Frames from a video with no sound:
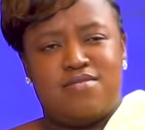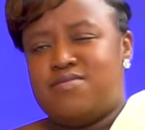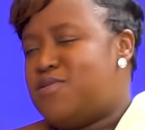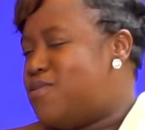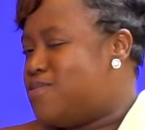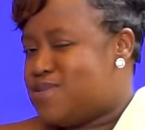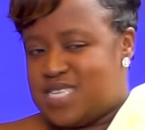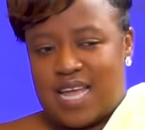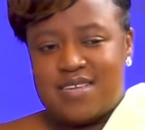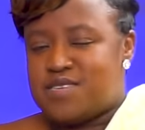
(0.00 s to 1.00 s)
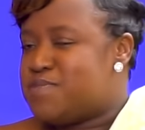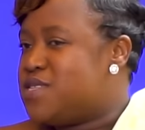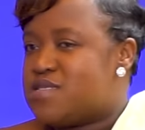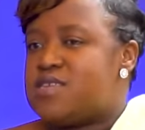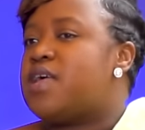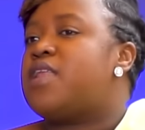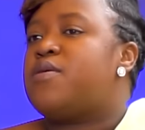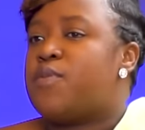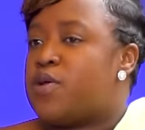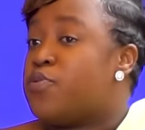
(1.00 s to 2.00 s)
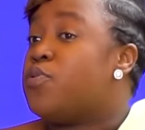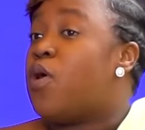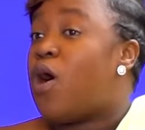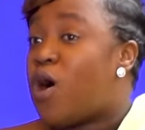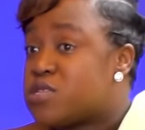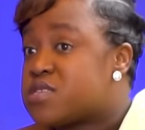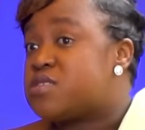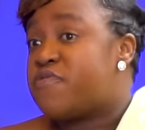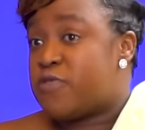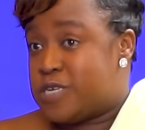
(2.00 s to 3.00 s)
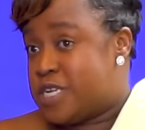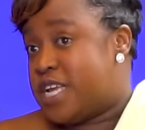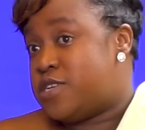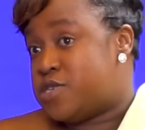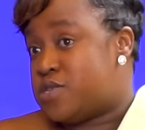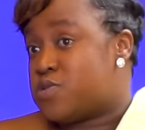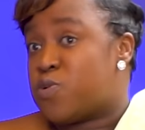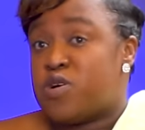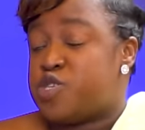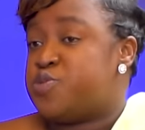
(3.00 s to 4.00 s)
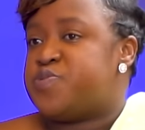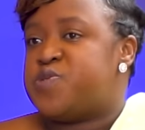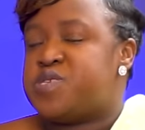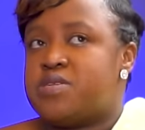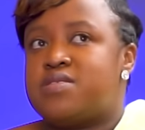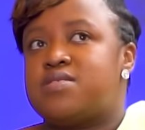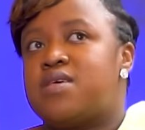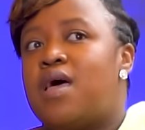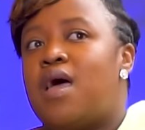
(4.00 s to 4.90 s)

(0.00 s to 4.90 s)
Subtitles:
no judgments to anyone who asked for donations or contributions.